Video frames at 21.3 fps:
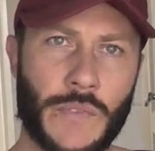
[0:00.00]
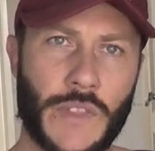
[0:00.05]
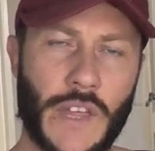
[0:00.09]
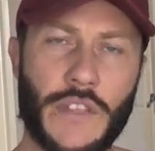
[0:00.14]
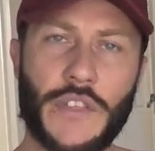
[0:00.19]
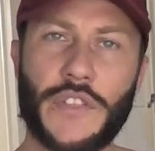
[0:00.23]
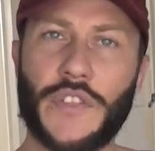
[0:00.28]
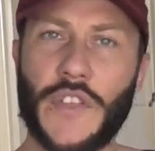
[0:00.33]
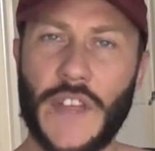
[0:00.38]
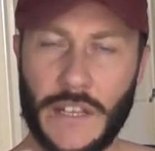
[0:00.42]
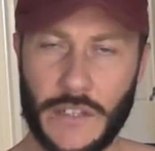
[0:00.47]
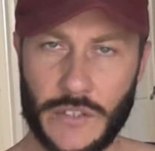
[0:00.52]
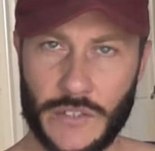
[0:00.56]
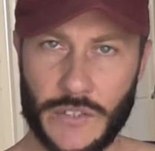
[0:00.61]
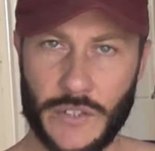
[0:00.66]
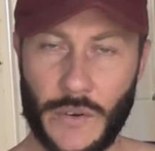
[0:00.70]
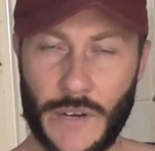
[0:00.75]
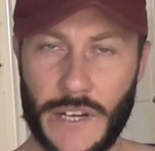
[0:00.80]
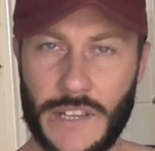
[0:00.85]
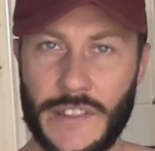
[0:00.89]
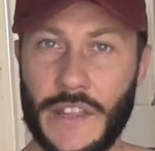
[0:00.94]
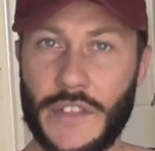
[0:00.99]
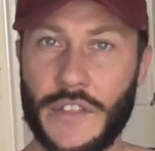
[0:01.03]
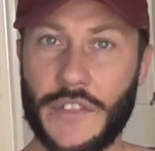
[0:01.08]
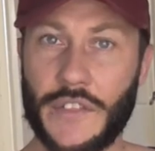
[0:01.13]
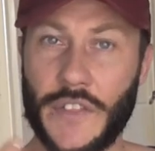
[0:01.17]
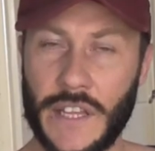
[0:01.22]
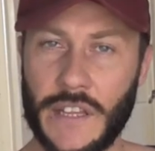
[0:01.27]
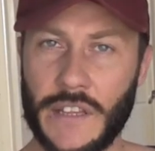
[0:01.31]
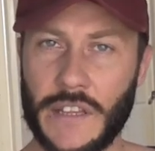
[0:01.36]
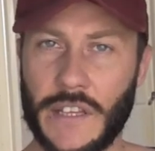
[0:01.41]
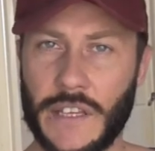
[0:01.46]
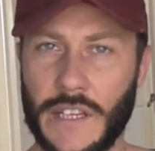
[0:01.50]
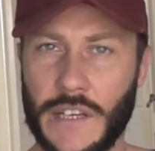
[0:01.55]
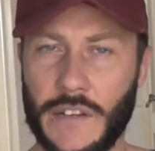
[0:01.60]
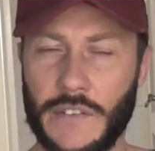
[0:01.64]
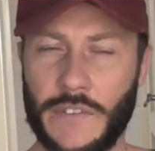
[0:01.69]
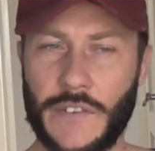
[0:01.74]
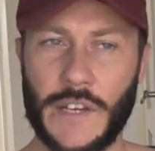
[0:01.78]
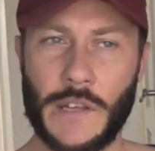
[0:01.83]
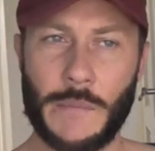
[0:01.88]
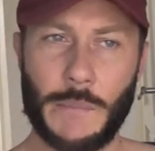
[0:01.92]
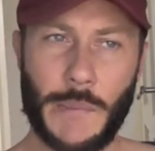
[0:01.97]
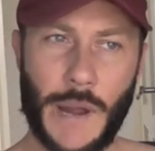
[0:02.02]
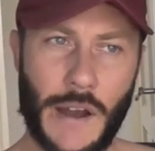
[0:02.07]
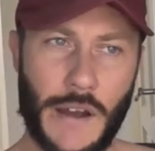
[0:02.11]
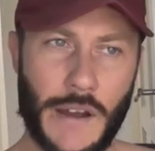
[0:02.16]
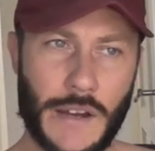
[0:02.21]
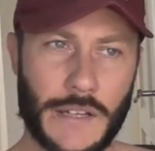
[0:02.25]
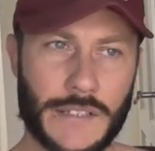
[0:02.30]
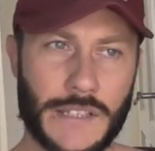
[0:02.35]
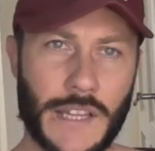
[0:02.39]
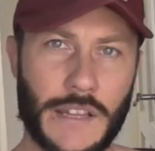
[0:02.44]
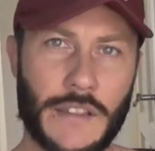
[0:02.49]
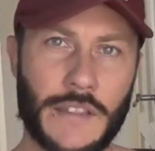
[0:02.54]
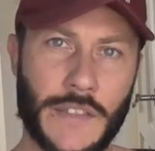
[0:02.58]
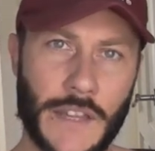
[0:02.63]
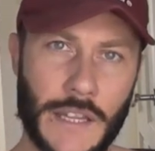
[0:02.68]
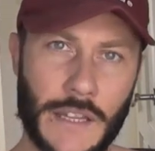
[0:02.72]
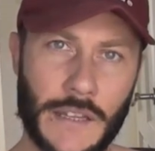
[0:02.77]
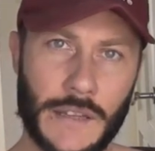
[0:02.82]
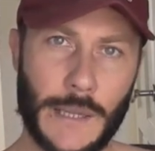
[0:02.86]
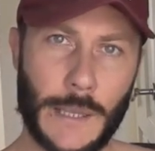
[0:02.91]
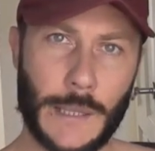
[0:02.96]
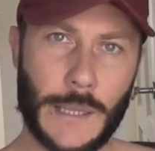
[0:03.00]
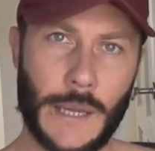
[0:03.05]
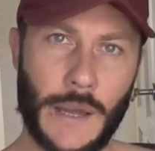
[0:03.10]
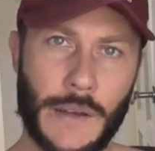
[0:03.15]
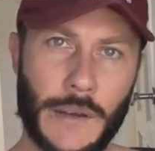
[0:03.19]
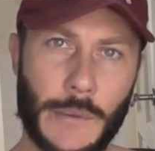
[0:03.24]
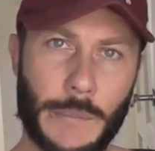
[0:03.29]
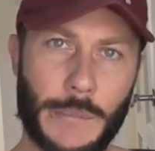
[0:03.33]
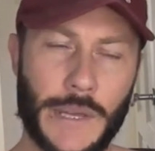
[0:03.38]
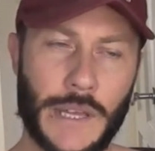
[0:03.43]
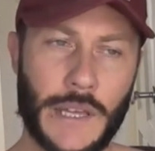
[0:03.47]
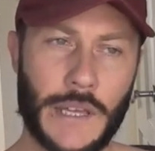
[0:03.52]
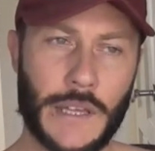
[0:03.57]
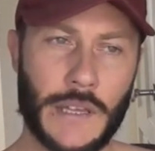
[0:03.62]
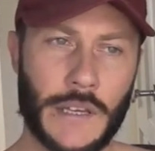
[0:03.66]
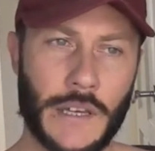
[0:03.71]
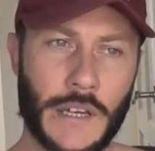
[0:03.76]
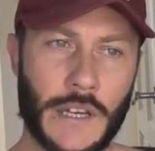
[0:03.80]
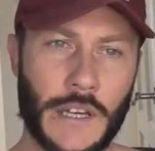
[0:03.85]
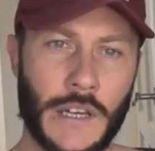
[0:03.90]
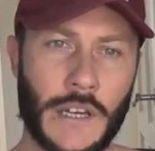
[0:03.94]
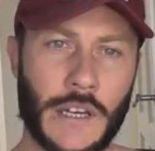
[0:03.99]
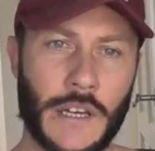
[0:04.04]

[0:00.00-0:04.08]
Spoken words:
they think they're gonna feel embarrassed, they think they're gonna be,